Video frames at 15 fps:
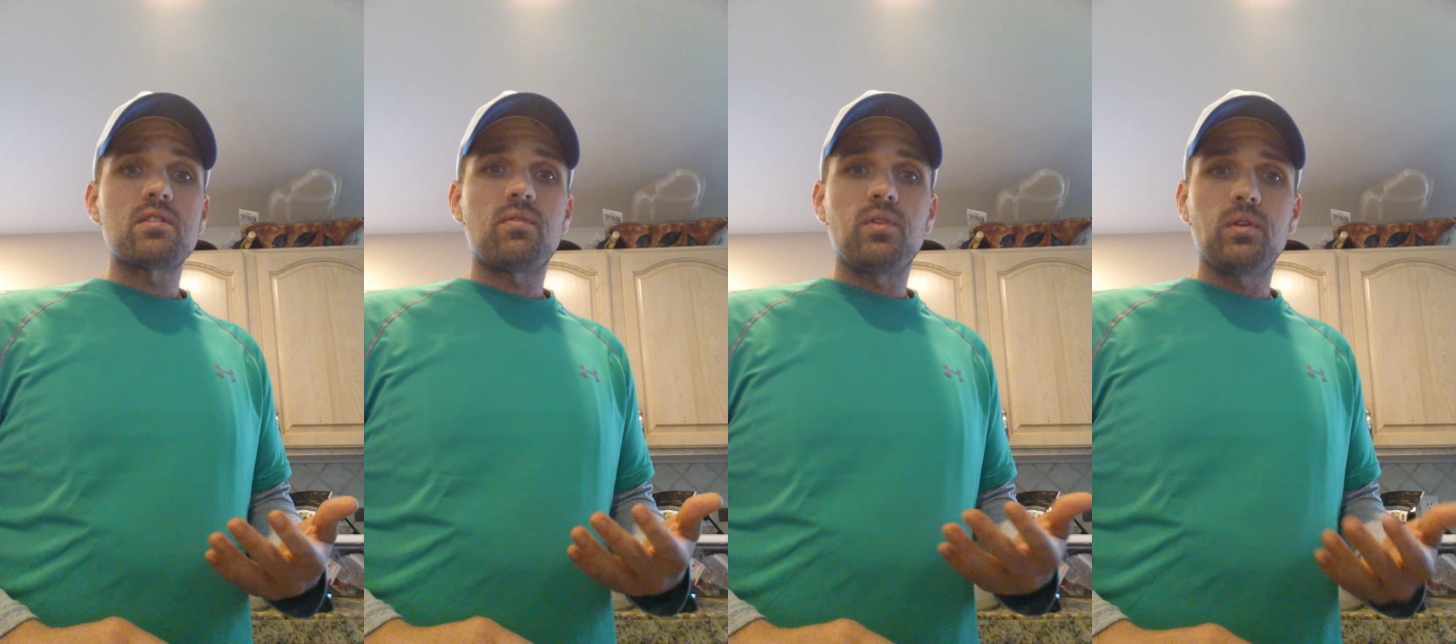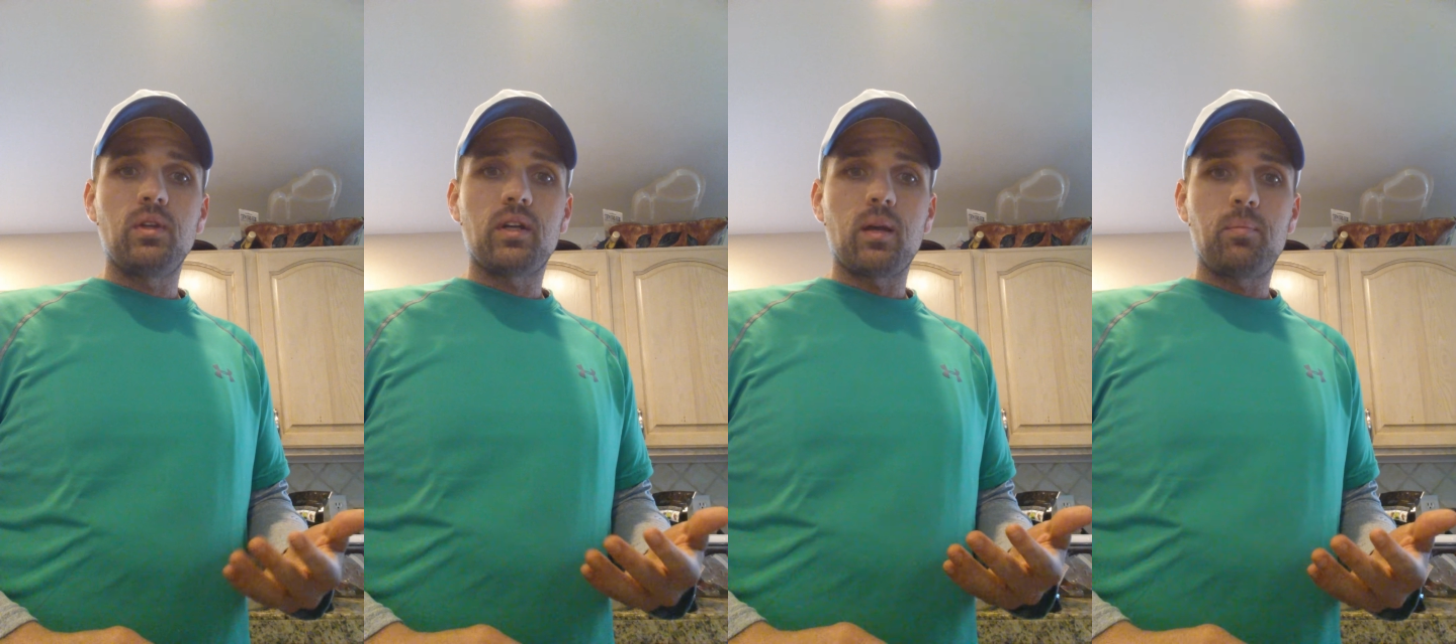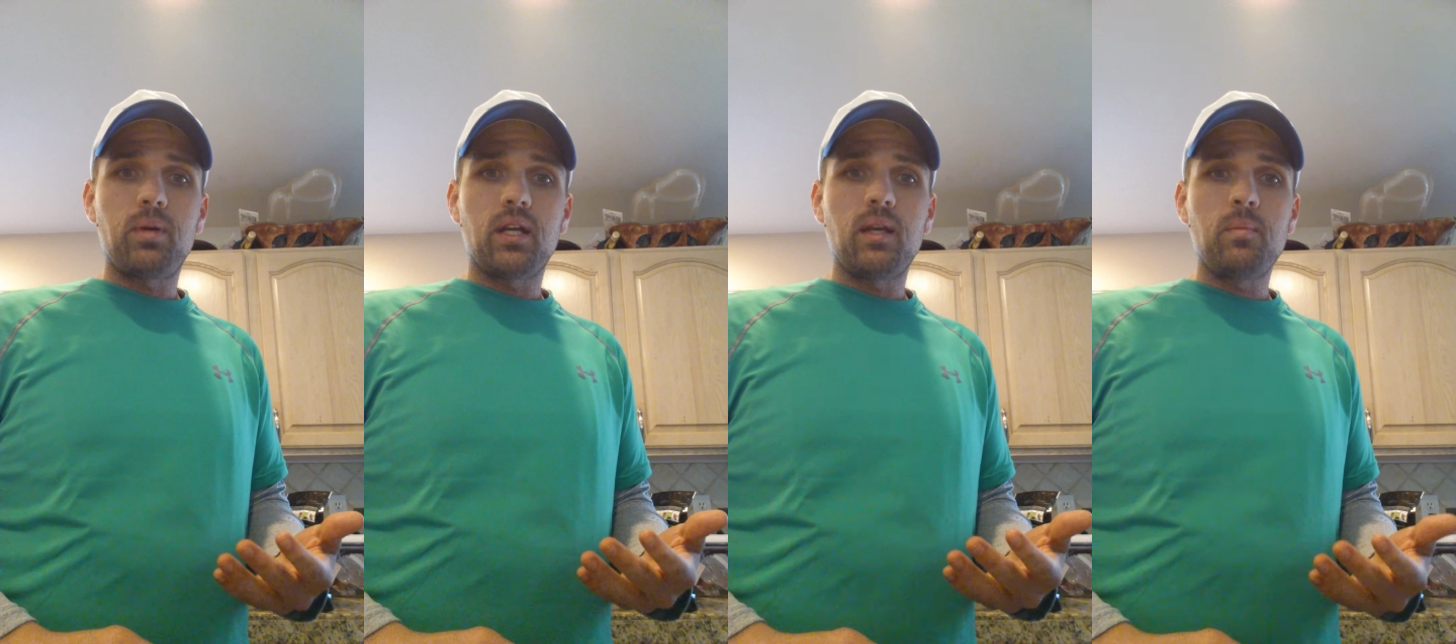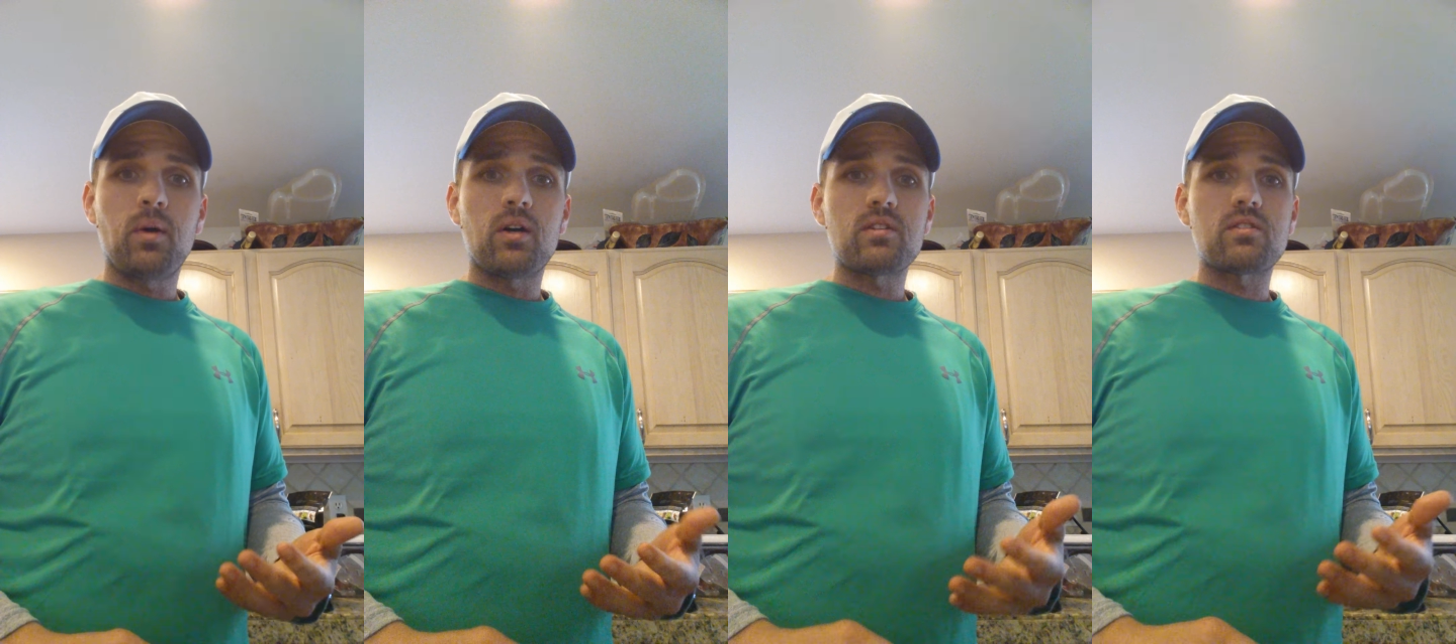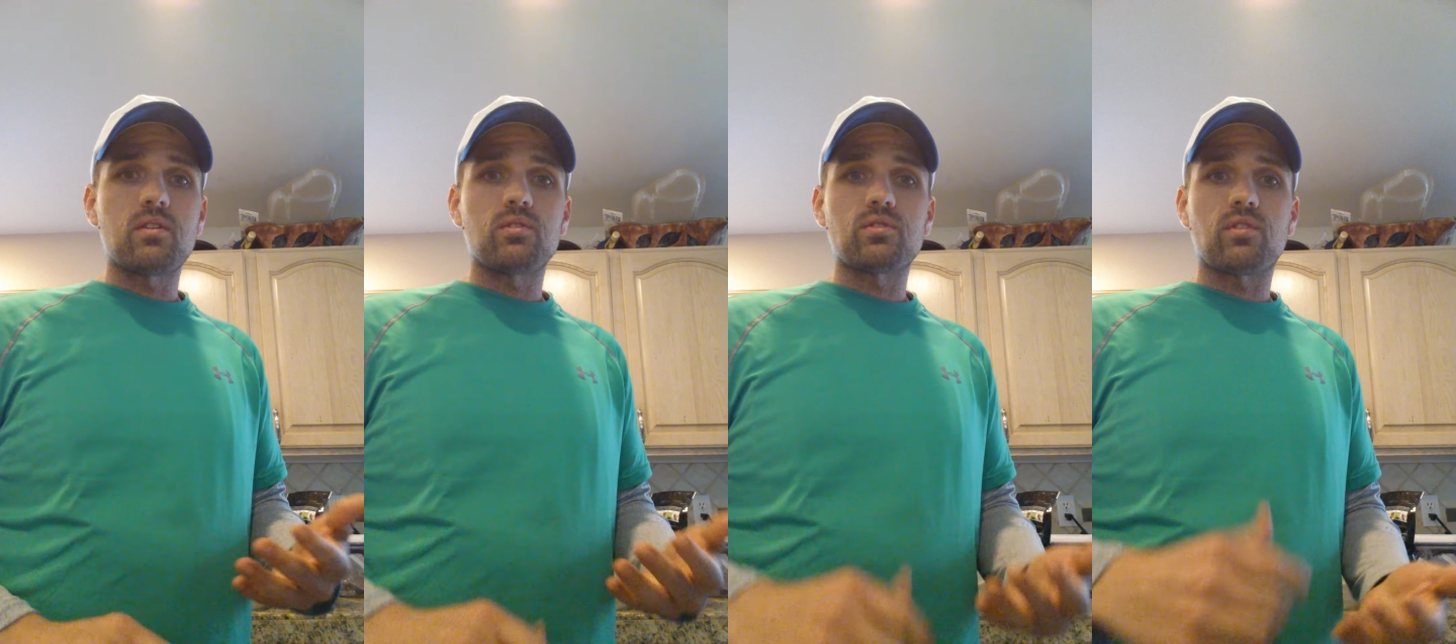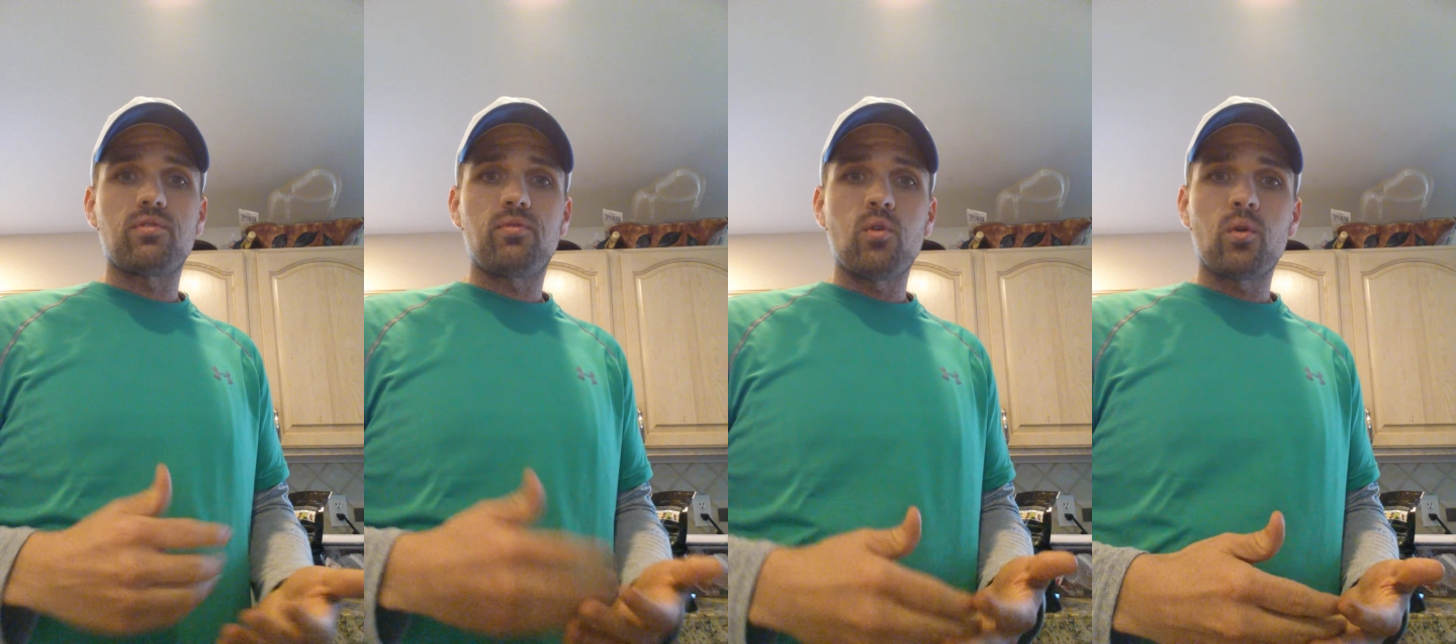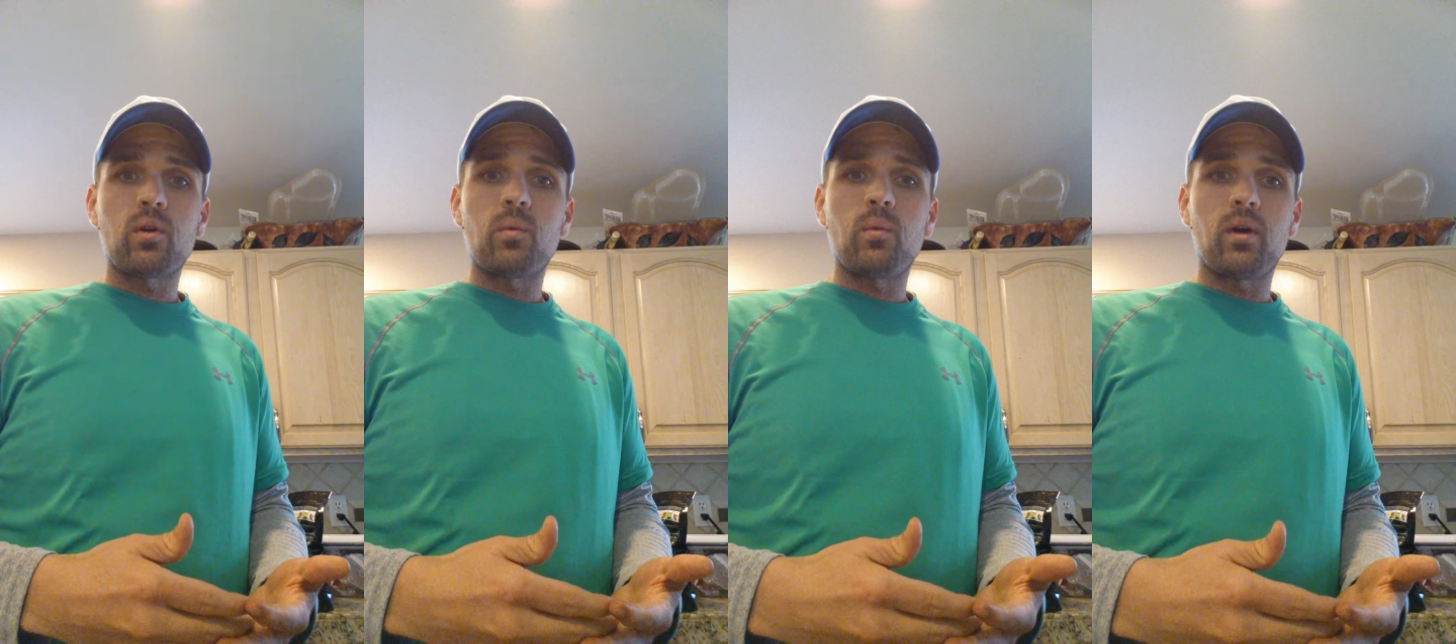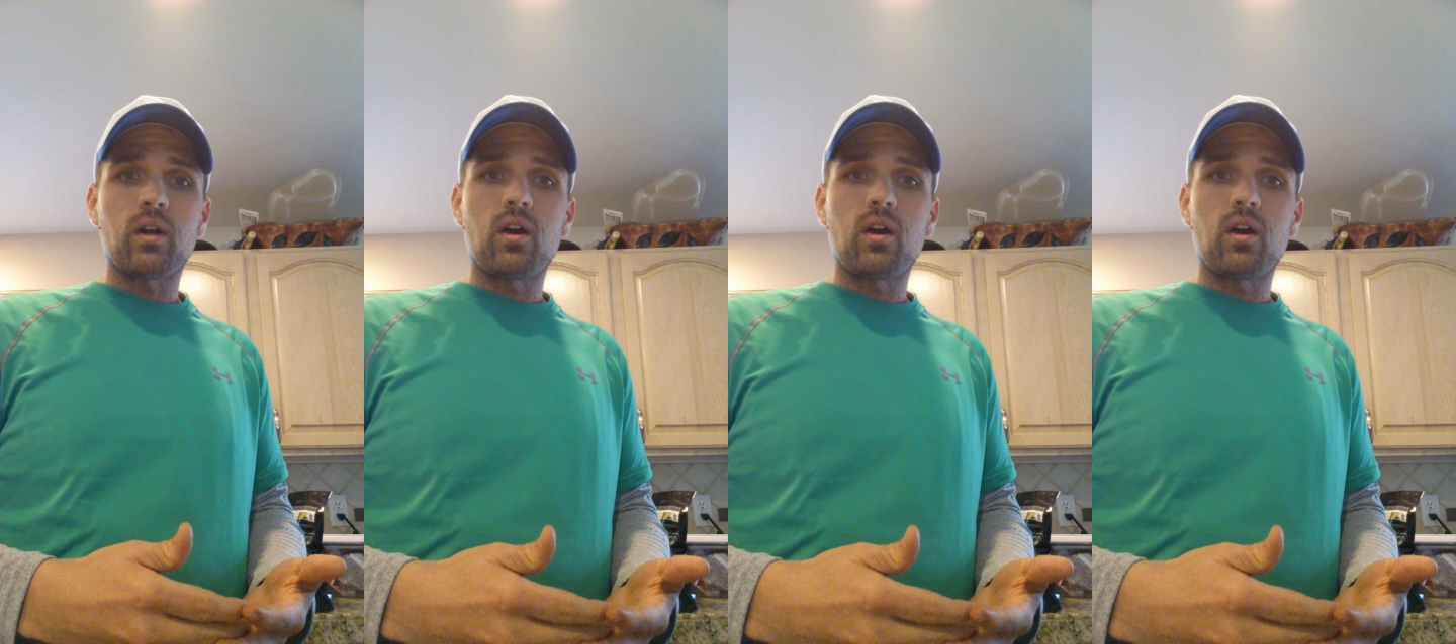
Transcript: If you look at Picky bars, those are 4-to-1